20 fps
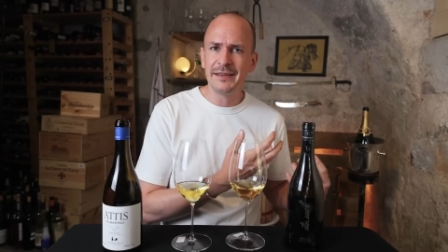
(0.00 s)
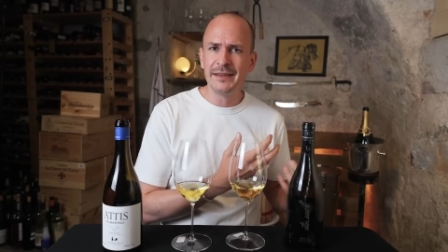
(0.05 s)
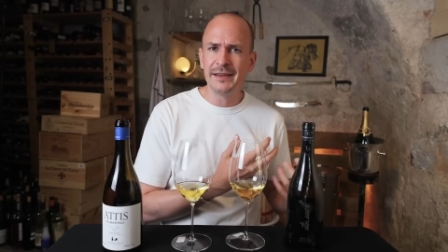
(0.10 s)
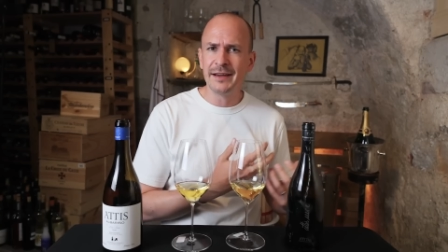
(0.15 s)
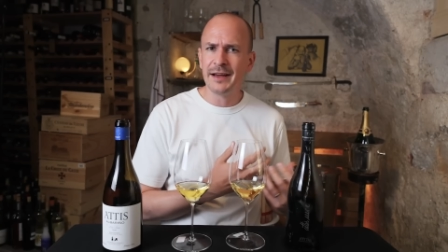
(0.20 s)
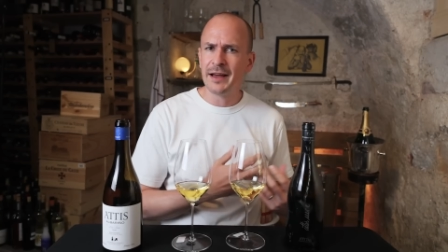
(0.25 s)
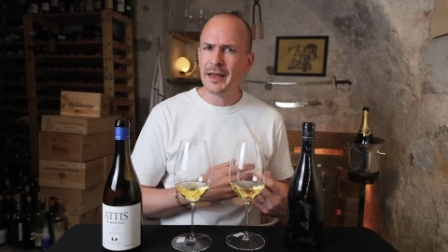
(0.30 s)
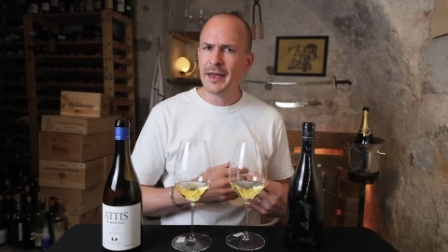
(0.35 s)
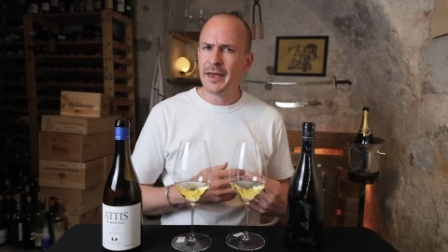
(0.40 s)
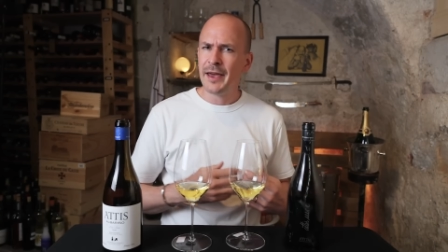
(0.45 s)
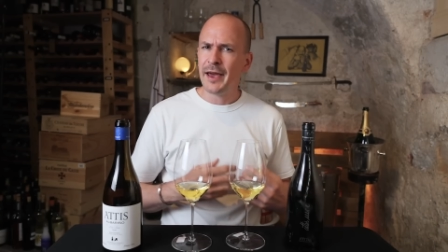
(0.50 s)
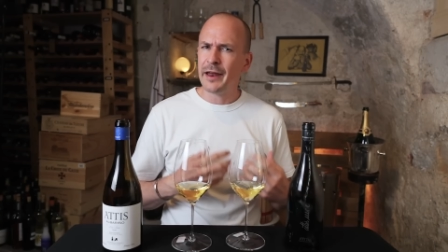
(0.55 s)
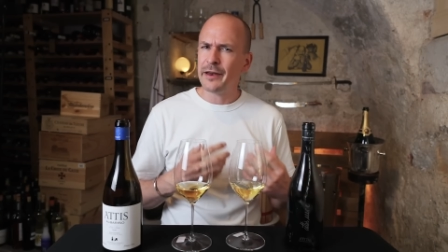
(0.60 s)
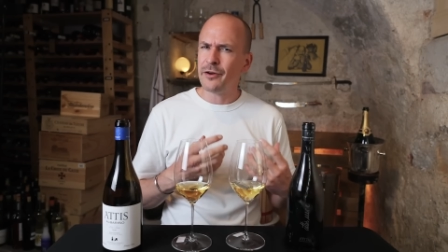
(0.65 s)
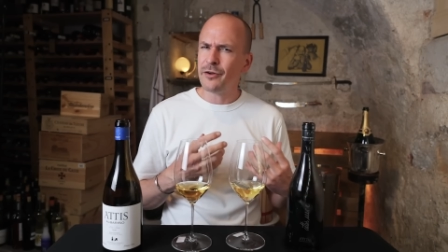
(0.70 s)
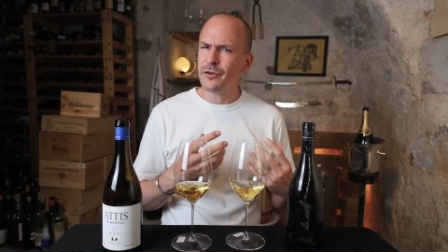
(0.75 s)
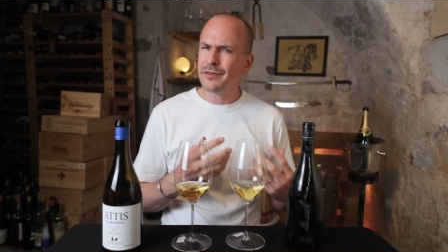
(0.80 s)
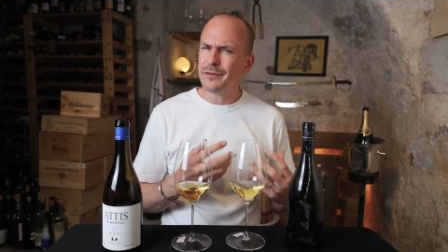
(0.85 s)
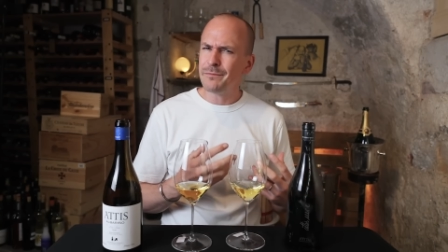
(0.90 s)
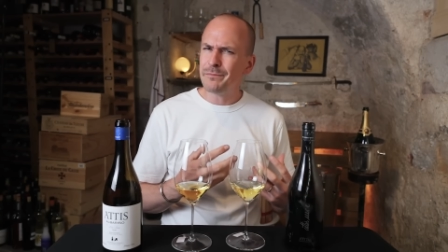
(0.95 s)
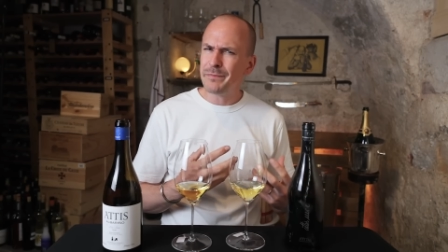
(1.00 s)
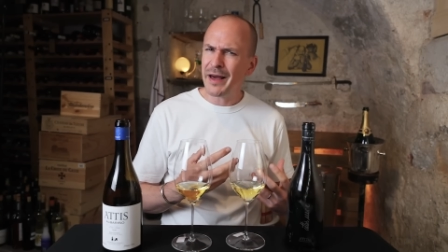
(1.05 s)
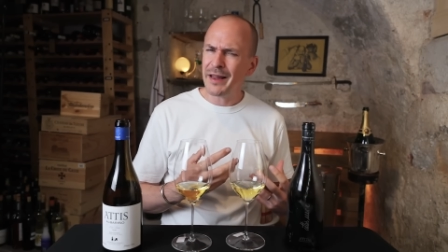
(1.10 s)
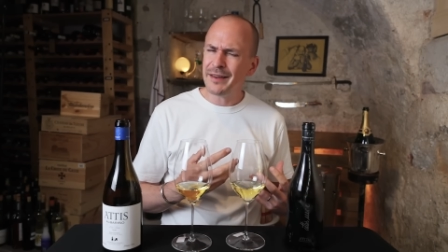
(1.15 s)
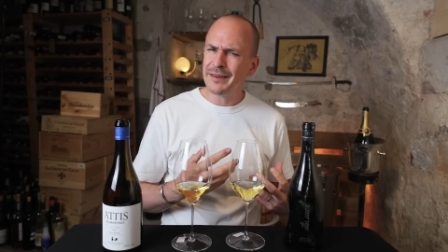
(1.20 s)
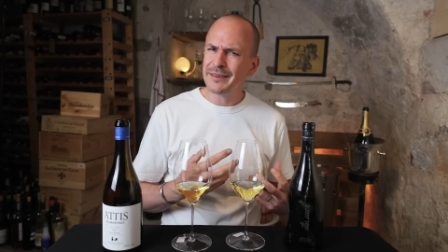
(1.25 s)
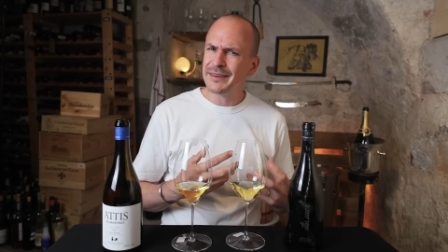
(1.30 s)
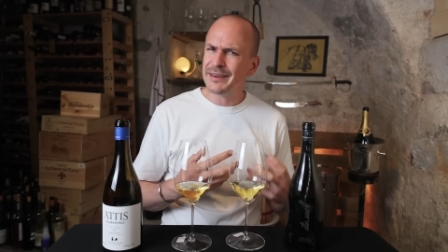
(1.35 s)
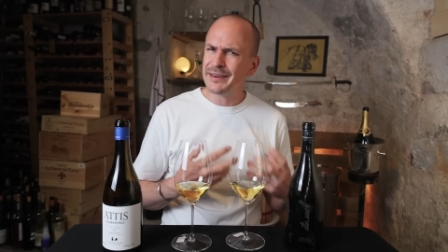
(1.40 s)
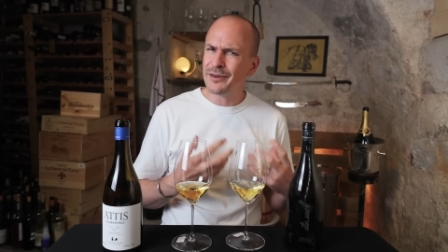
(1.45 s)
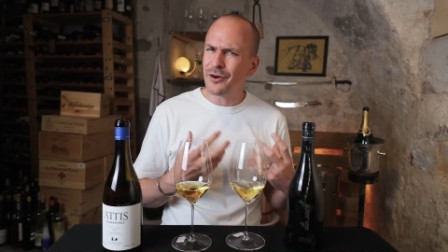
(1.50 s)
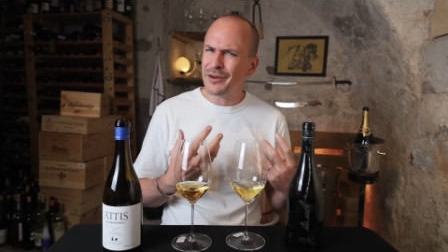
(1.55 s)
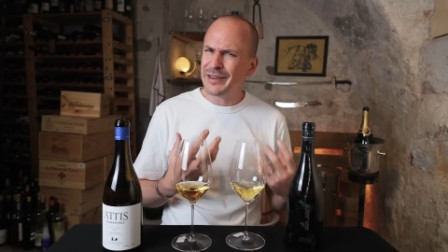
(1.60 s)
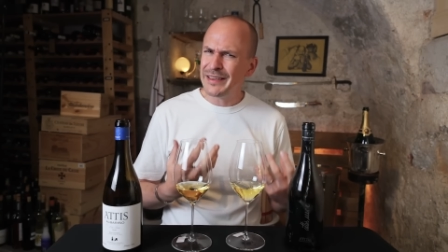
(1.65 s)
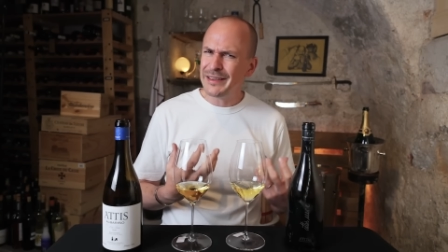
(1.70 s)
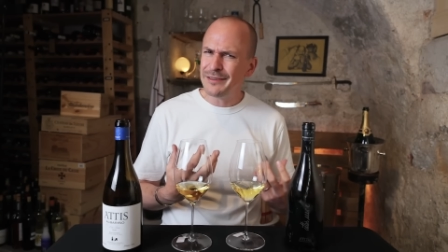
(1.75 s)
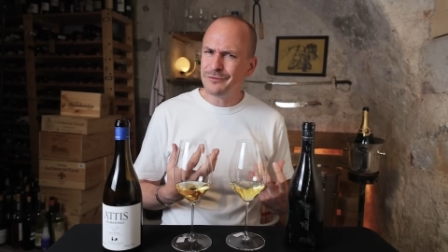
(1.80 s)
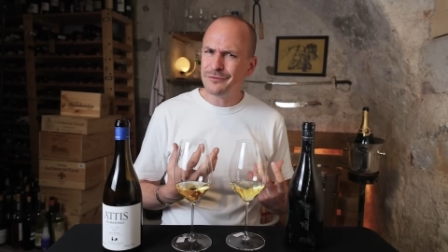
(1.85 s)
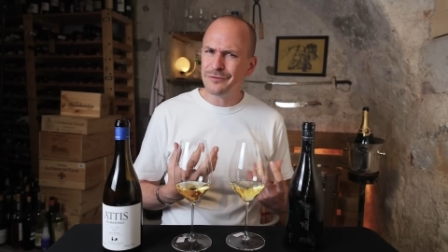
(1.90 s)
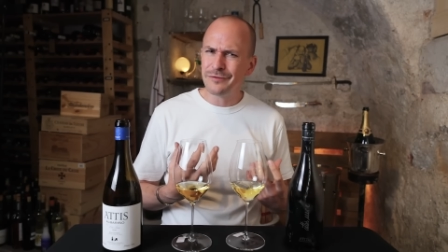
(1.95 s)
here, and on the palate it
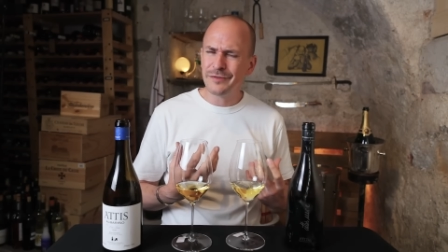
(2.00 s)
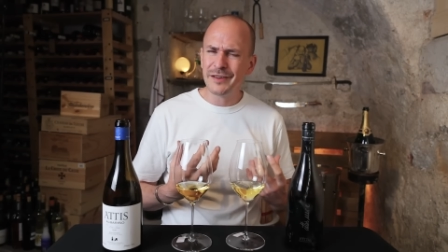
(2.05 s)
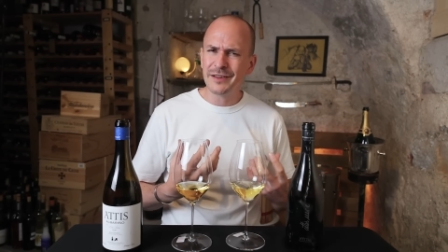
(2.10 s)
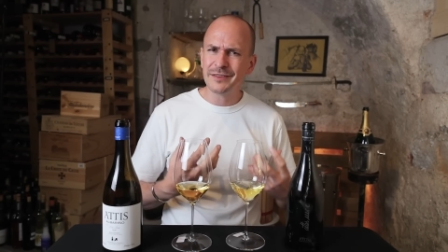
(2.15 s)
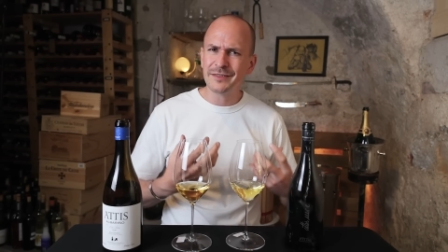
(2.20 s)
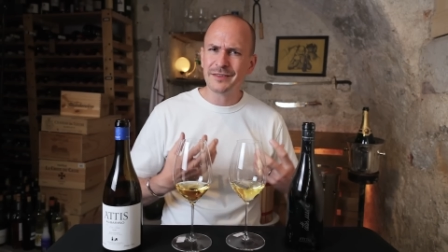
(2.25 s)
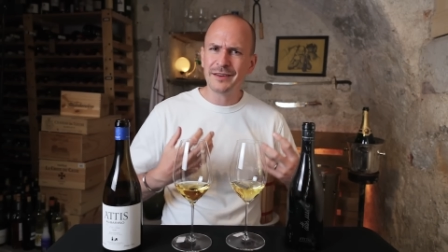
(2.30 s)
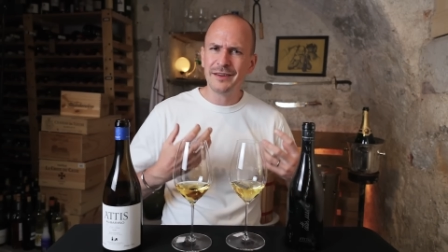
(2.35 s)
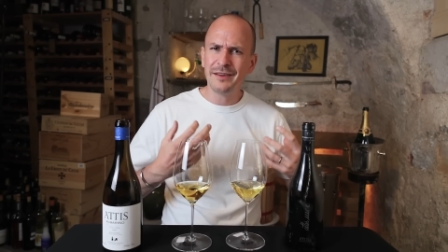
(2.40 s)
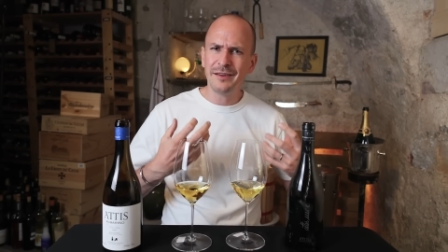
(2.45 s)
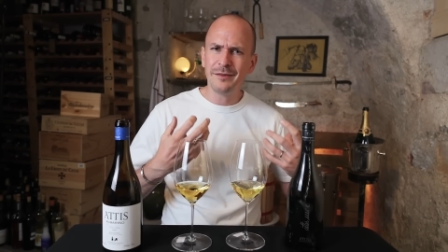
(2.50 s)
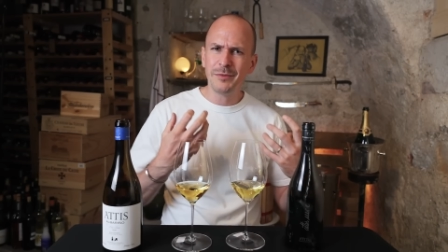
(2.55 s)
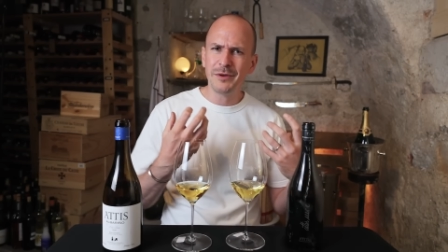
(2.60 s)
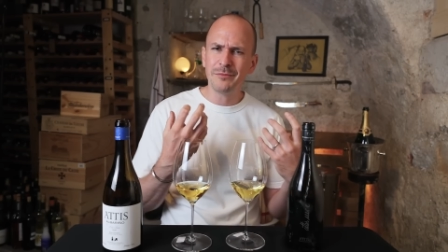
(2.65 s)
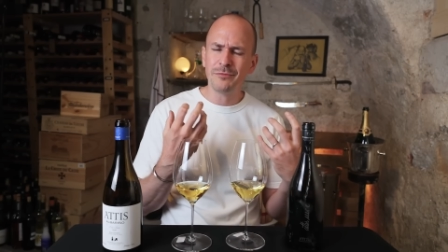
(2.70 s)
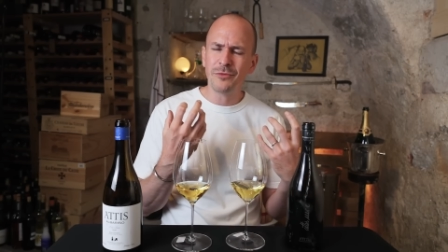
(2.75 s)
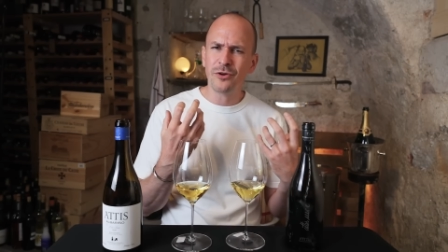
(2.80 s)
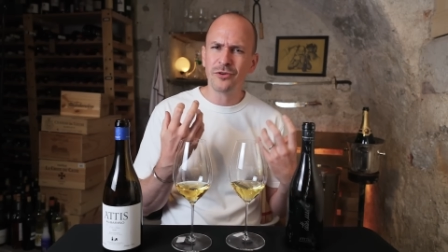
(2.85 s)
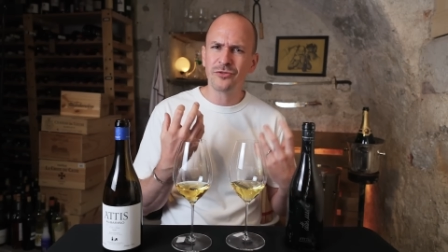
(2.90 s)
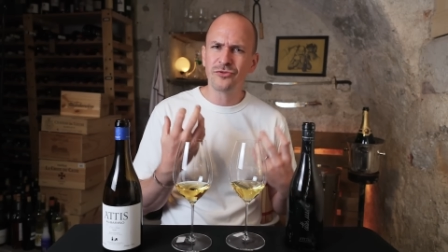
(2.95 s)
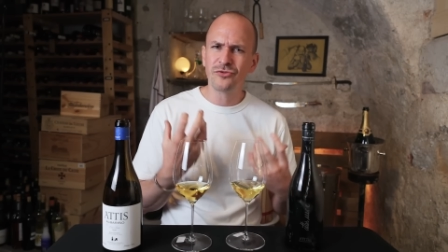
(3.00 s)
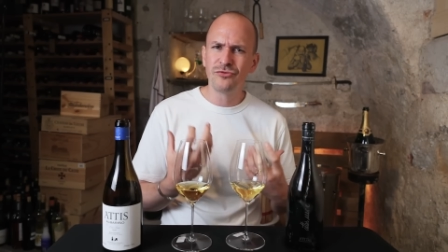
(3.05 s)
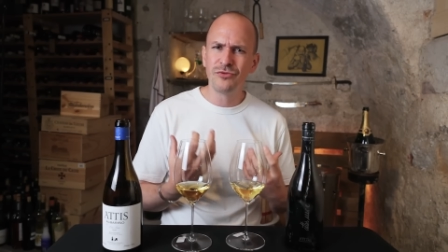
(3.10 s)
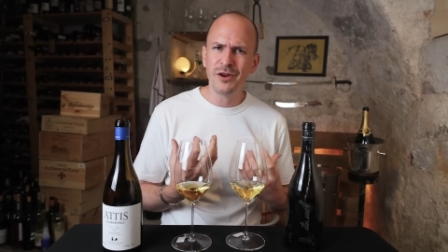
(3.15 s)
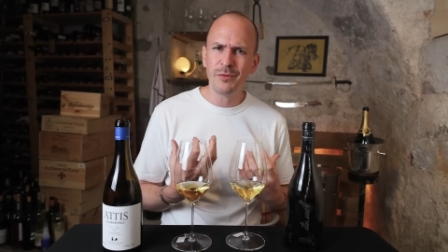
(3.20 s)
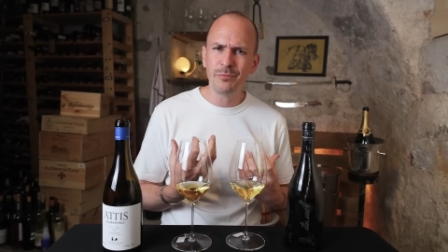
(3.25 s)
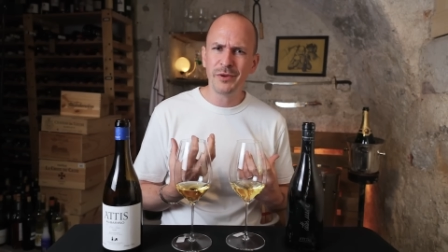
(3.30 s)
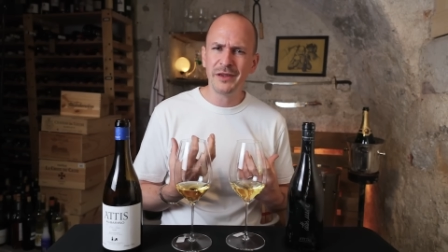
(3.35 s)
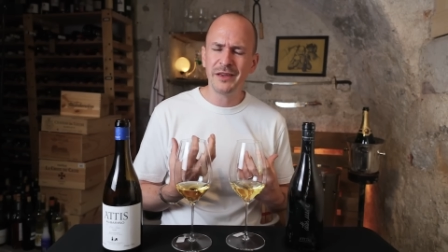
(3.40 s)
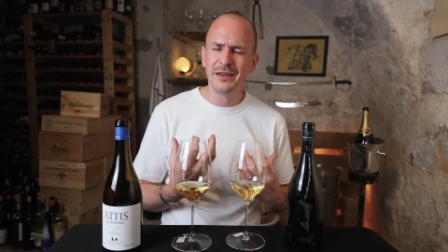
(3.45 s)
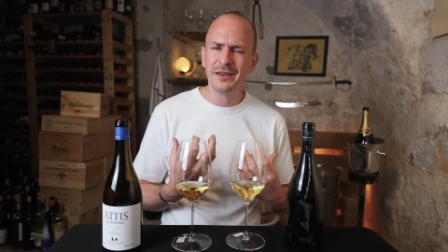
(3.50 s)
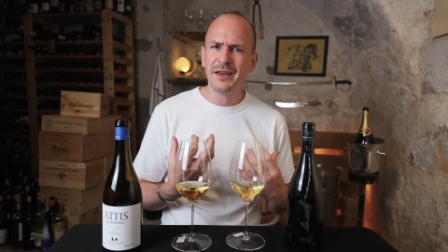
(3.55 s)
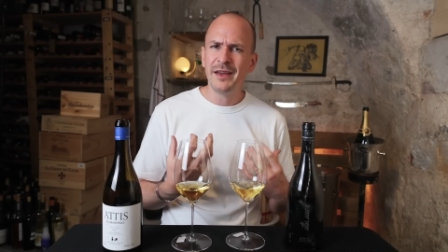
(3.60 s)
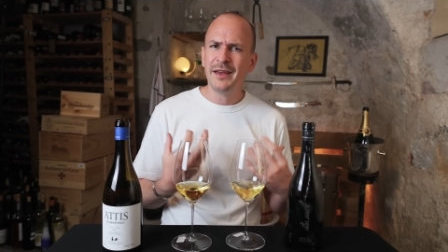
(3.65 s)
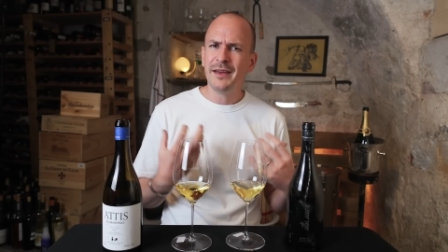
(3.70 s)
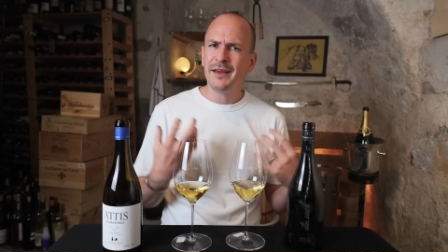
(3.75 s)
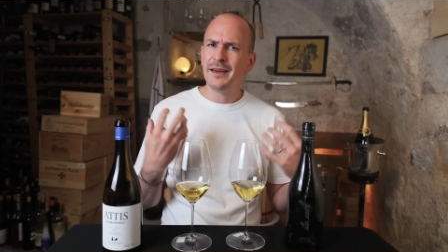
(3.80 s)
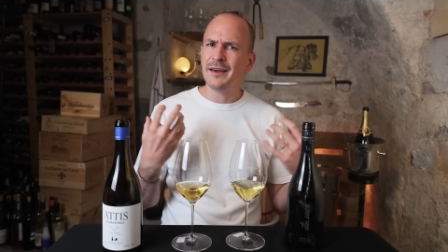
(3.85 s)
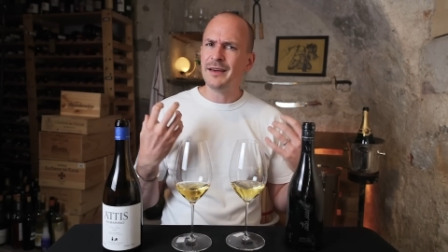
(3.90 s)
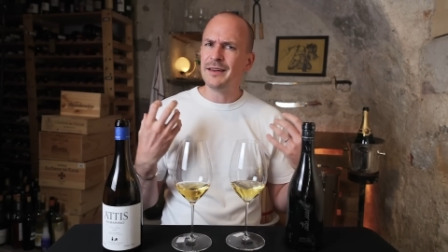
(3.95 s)
even feels a little bit more grippy,
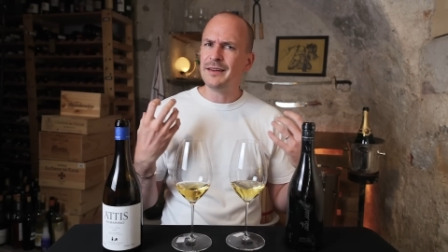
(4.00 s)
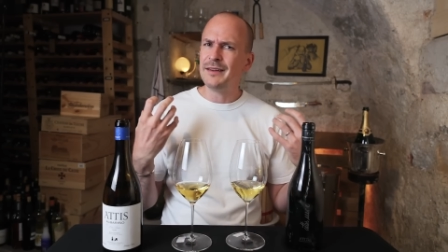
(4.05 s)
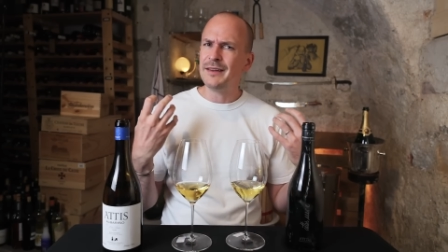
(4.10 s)
a